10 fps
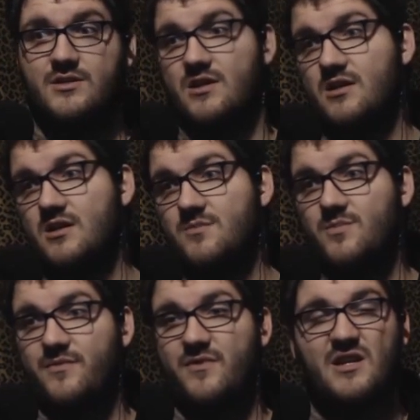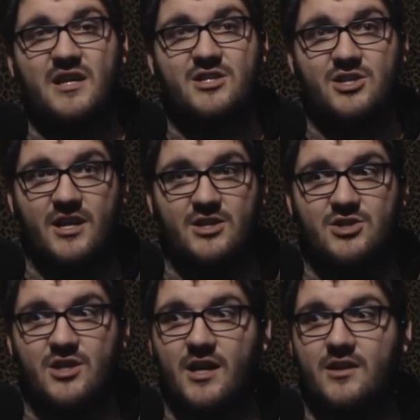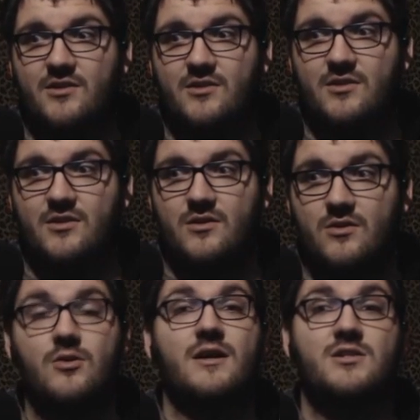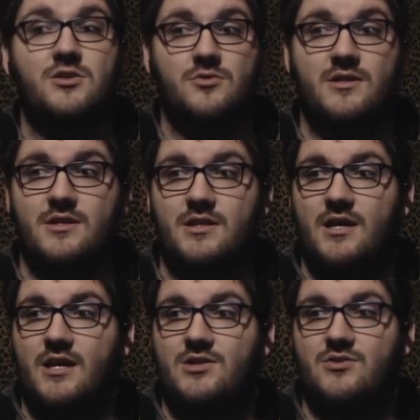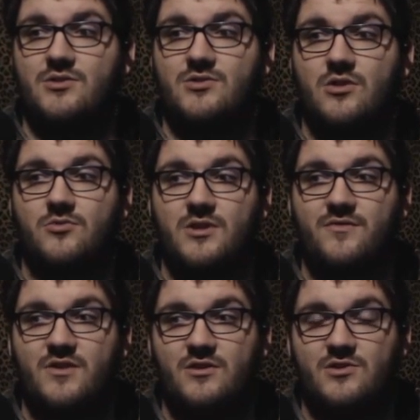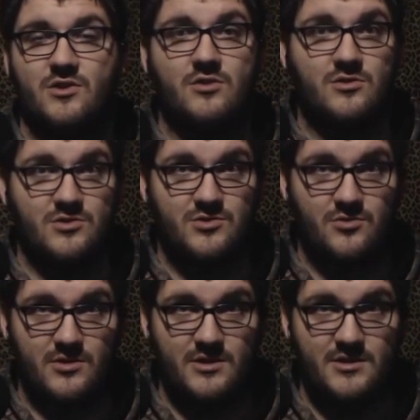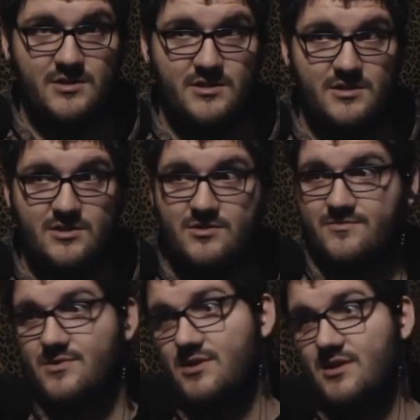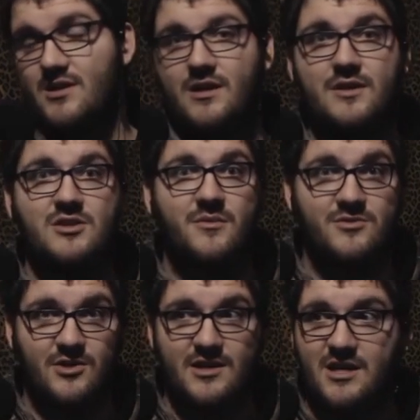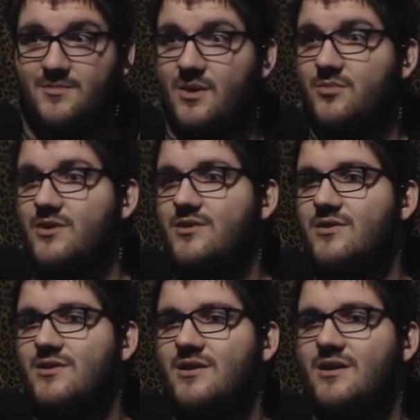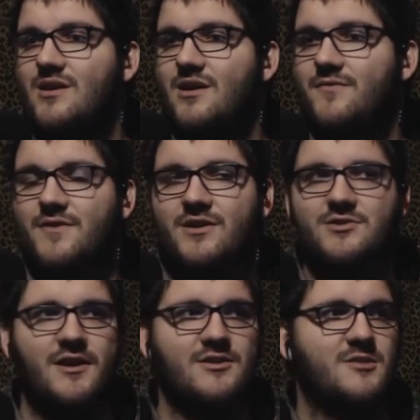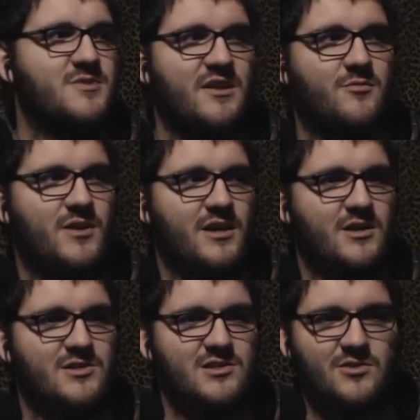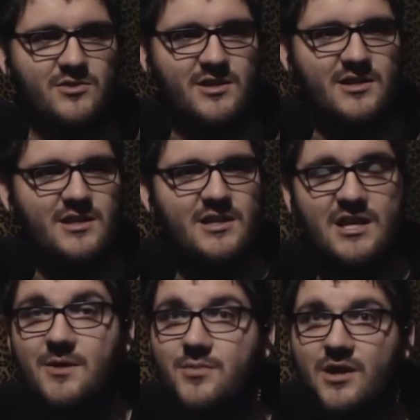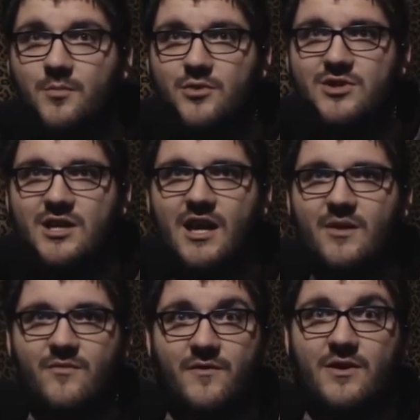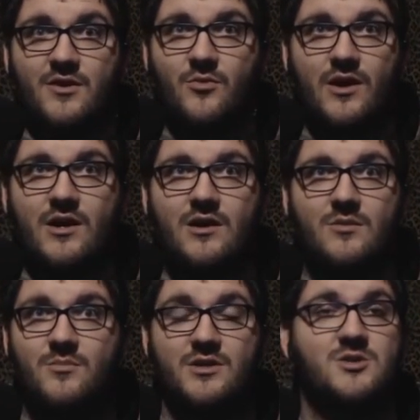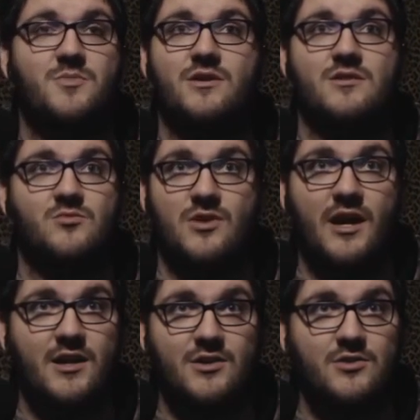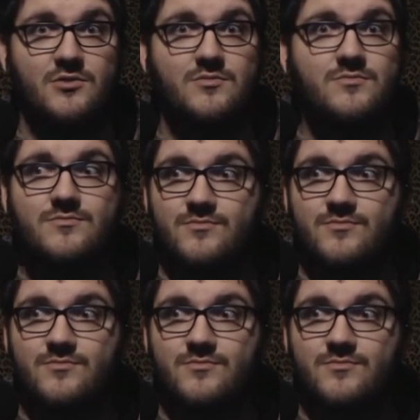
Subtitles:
So I figured I'd change that or add to it in case there's already videos and articles toward this. So that's what I'm going to try to keep up with. I figured Trainer Tips and everybody else is already keeping up with the game fairly well, much better than what I could do.